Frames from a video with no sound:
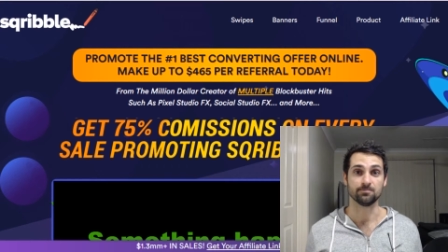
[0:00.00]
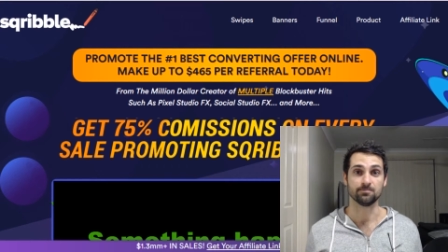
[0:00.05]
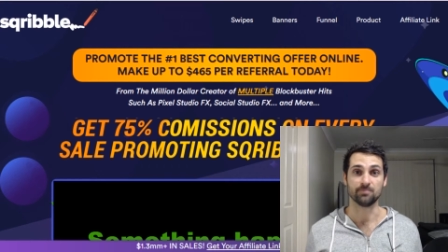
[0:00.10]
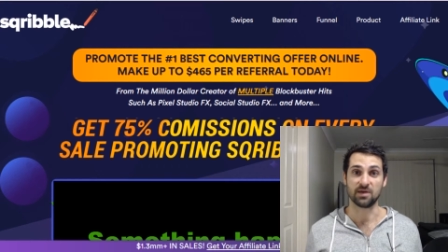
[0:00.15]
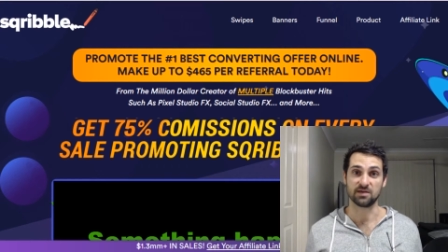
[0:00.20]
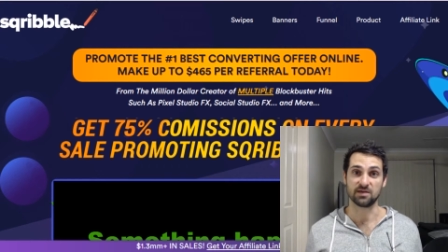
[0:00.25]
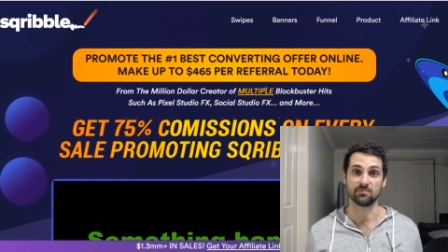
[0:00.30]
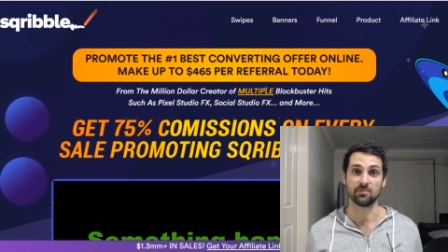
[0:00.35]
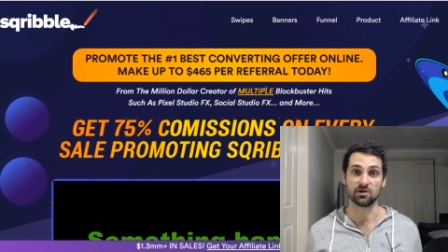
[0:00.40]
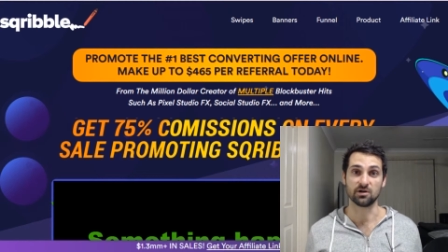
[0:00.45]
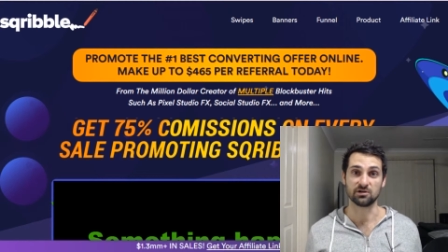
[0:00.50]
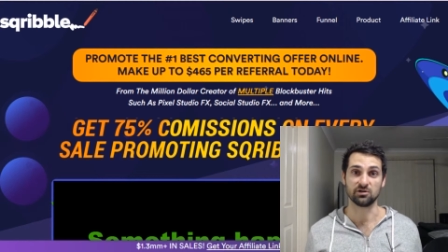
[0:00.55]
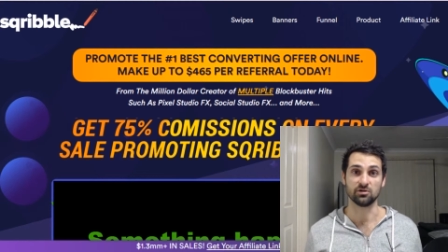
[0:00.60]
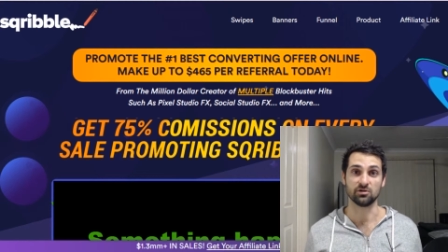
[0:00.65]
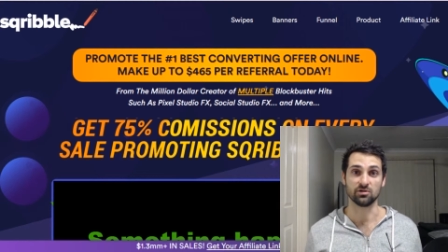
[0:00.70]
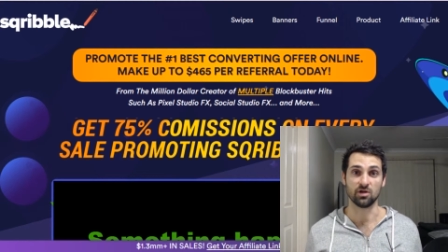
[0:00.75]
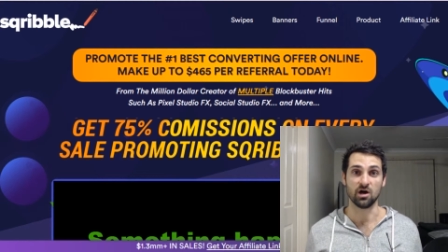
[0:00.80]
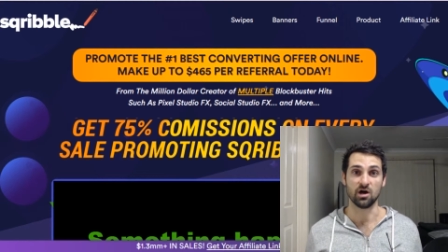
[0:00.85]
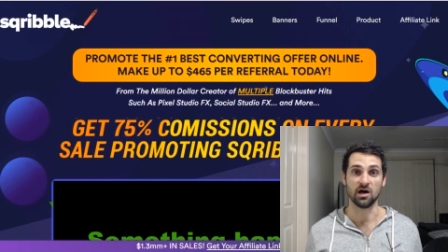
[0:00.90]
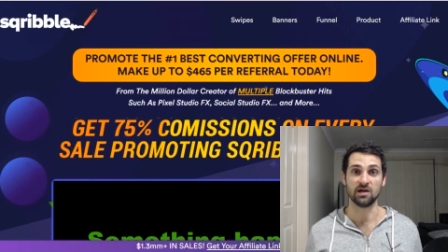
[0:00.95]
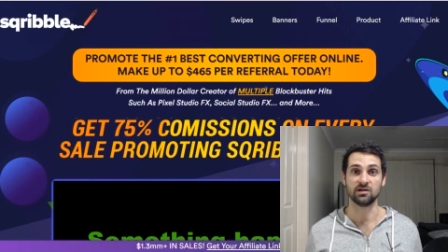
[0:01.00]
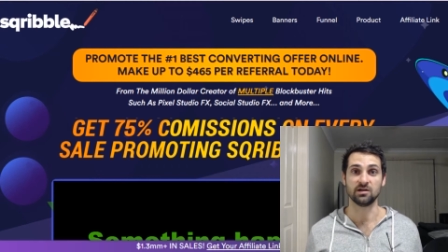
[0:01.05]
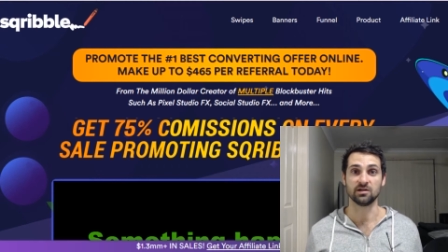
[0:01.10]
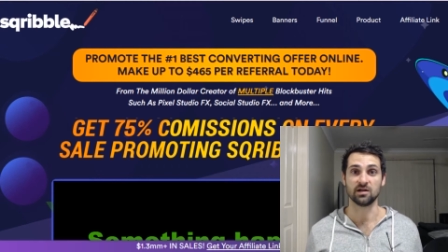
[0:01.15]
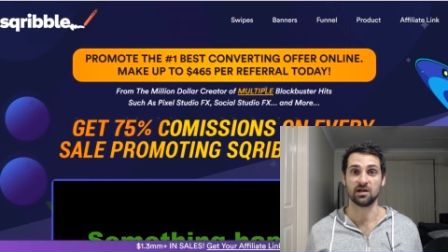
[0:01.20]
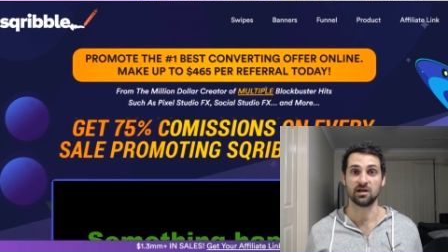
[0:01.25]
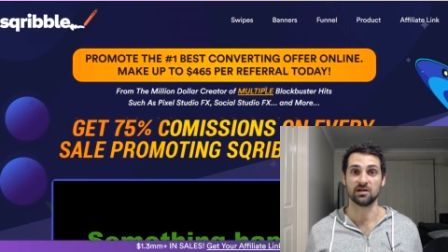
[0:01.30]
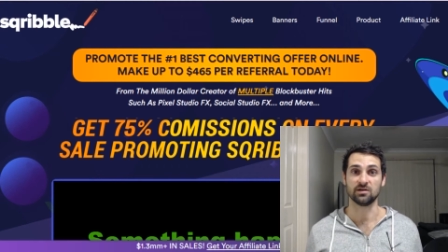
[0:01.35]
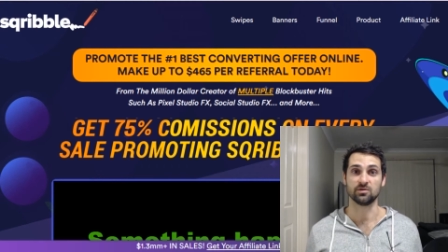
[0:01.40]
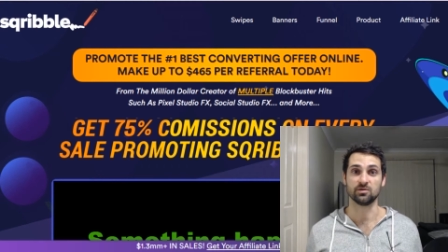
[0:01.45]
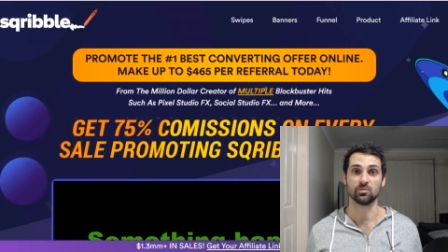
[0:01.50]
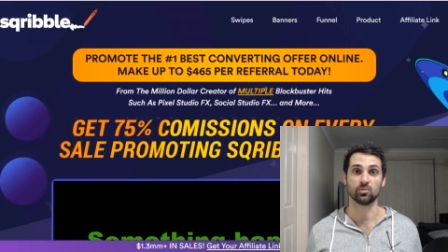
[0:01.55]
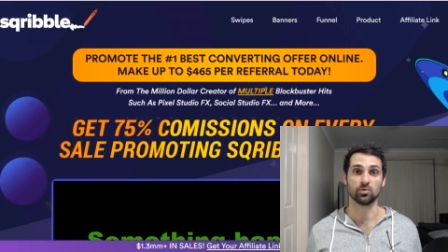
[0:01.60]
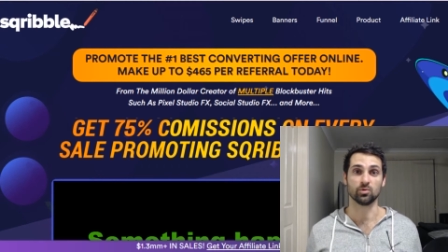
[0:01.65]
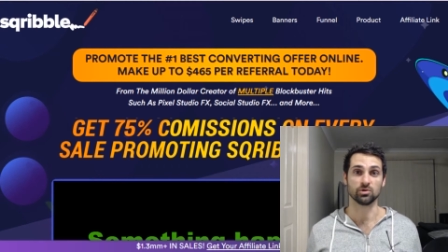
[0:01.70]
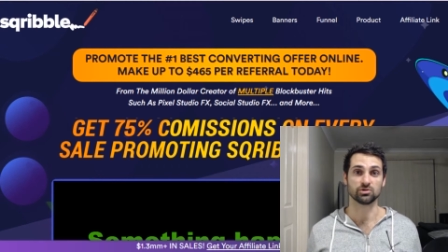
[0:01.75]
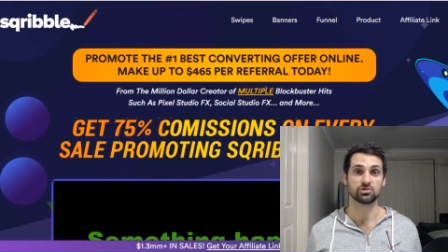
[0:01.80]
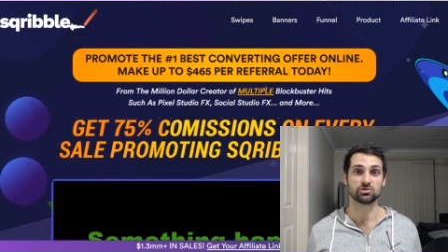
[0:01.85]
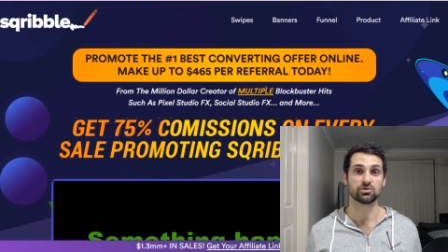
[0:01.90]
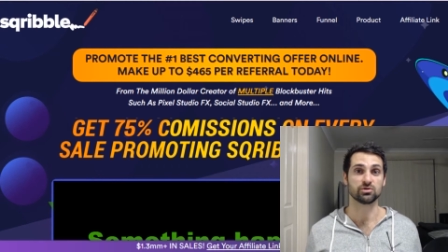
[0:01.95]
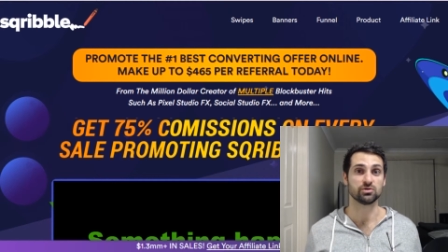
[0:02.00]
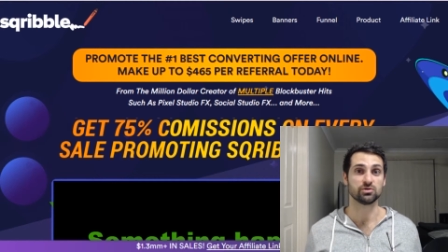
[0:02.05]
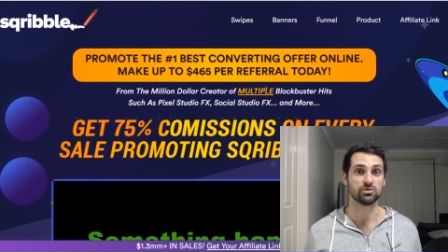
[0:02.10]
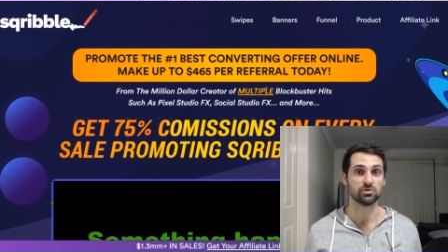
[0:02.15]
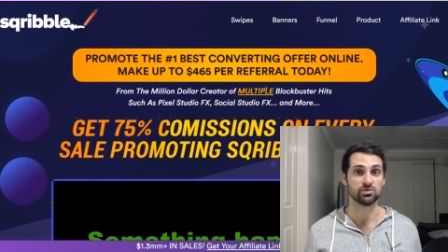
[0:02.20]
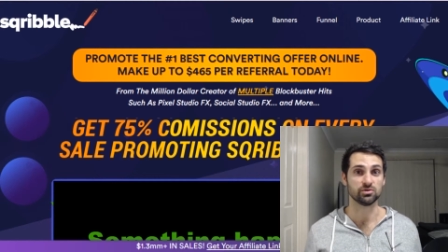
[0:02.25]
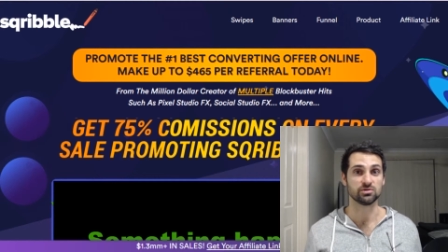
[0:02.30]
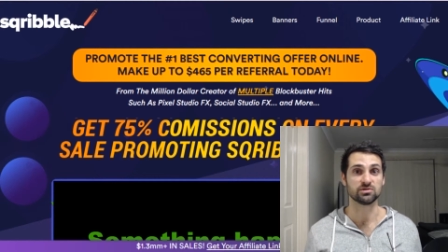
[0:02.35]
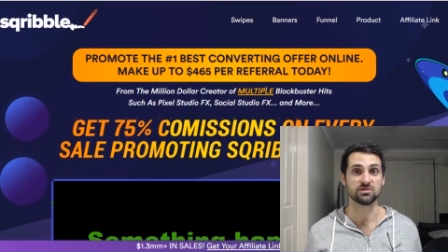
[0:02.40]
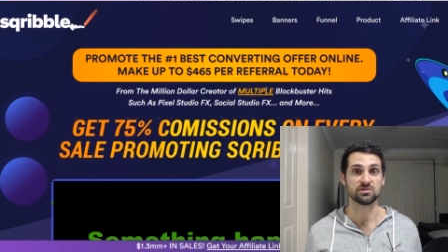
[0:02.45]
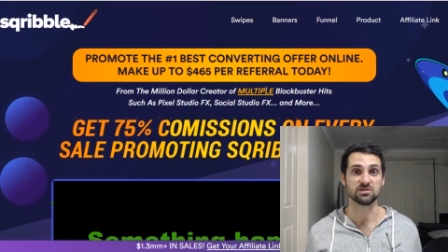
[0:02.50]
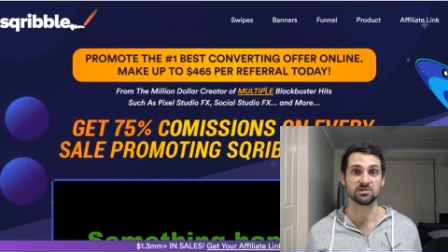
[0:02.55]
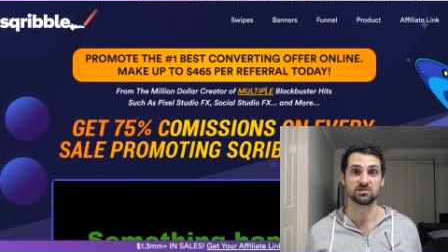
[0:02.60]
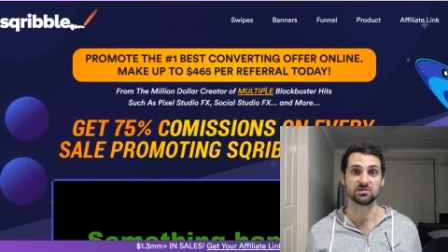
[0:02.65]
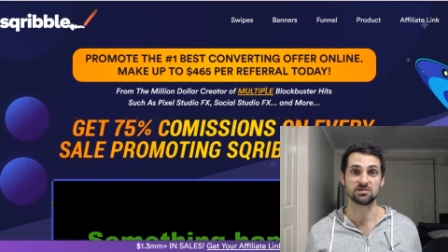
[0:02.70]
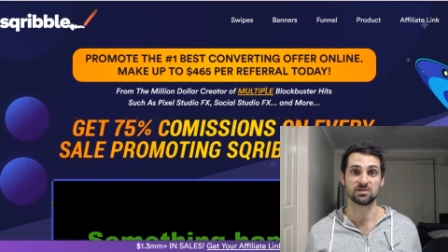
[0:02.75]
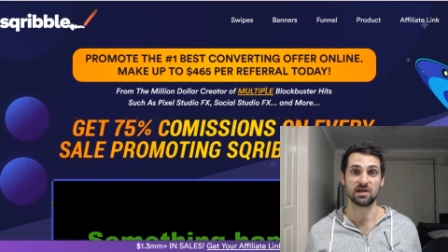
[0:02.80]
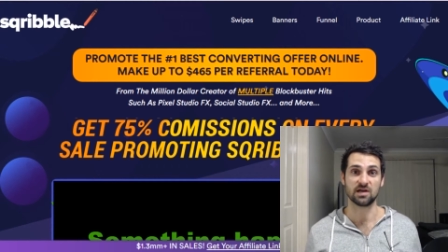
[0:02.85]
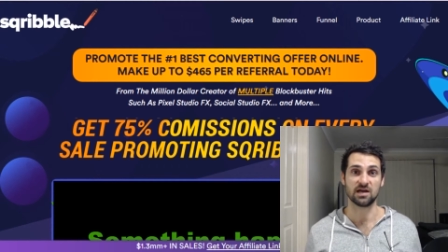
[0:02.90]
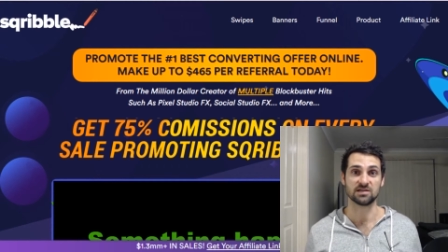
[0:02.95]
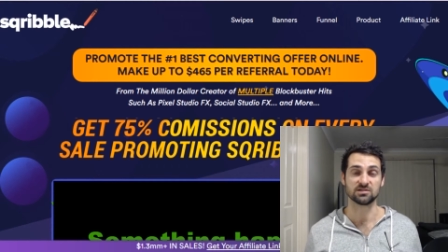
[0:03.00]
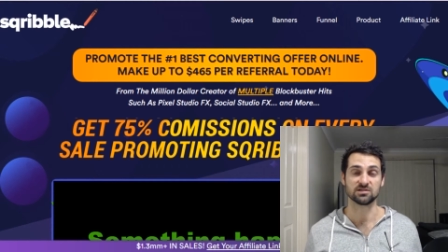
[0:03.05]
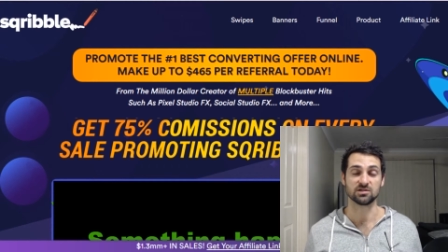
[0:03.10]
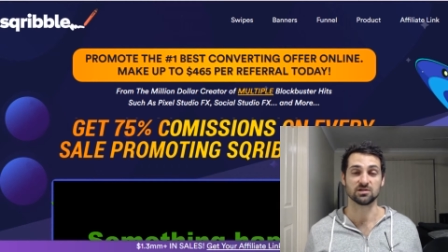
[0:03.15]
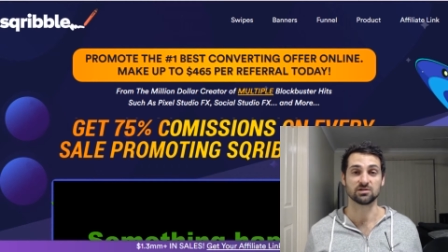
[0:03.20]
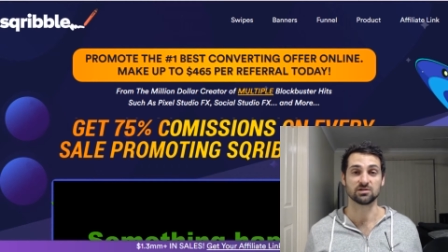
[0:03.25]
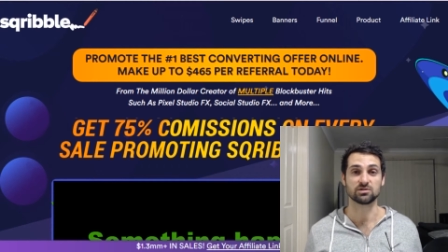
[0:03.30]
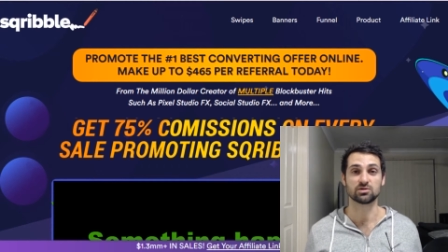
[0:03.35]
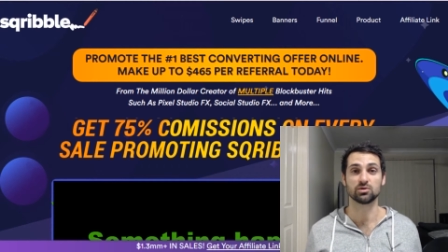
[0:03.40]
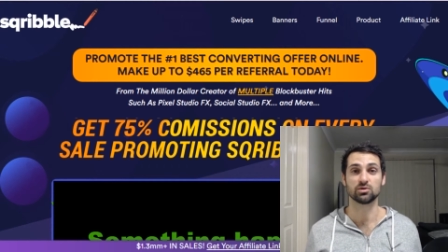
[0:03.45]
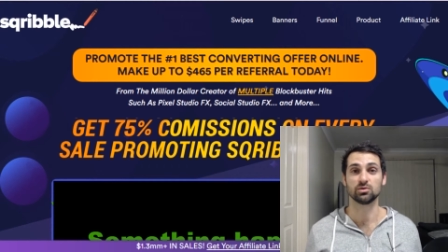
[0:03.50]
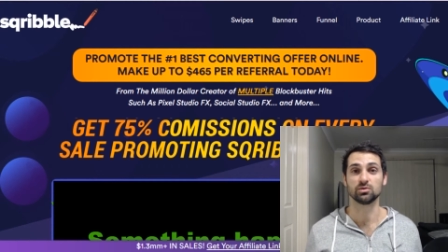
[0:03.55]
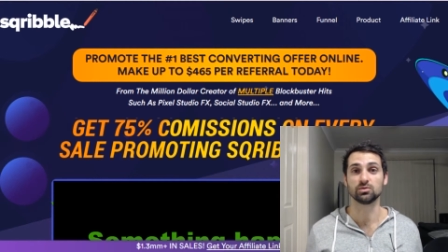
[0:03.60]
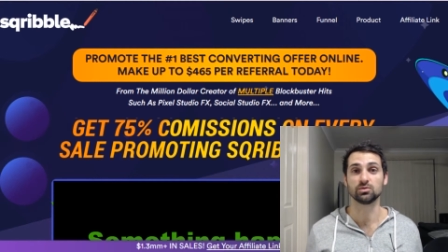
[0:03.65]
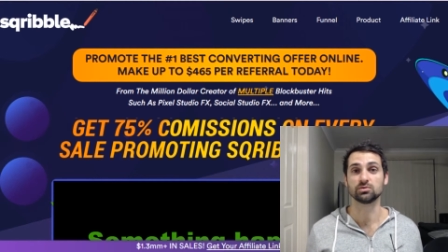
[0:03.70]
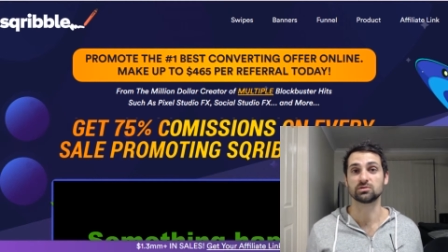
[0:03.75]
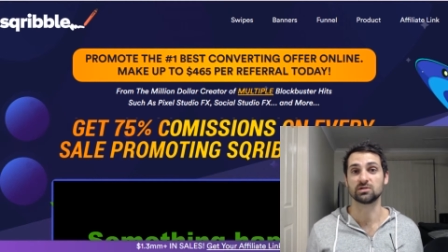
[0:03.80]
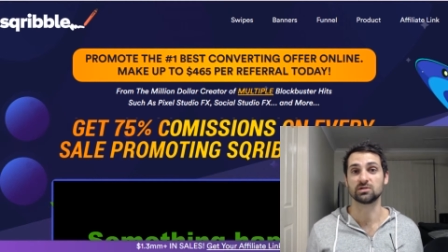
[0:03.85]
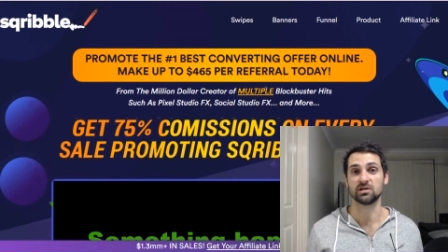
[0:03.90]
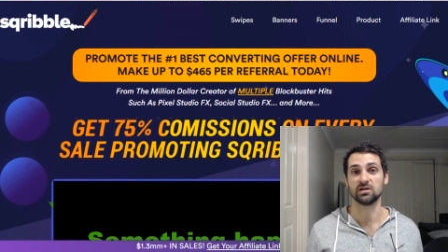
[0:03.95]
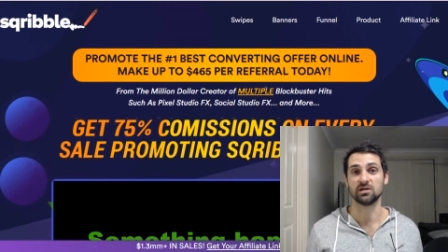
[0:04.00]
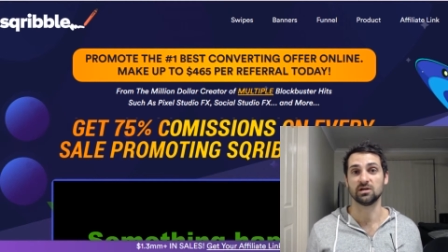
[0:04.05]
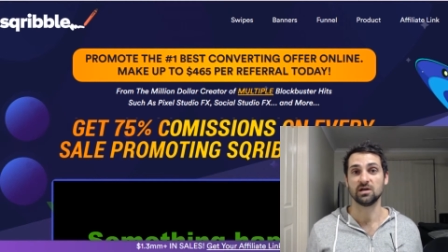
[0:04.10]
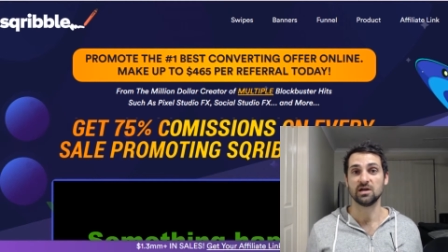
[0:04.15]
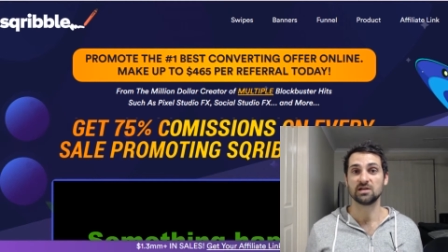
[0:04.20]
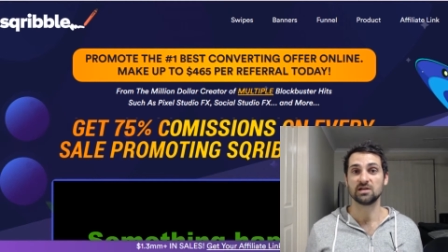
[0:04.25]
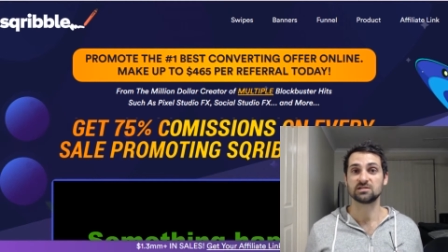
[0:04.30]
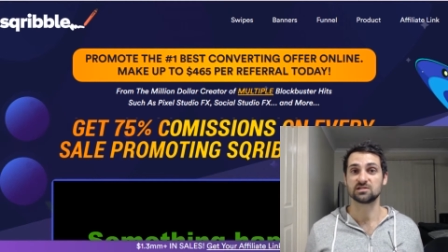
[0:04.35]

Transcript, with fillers: make money online and want to use this as a tool to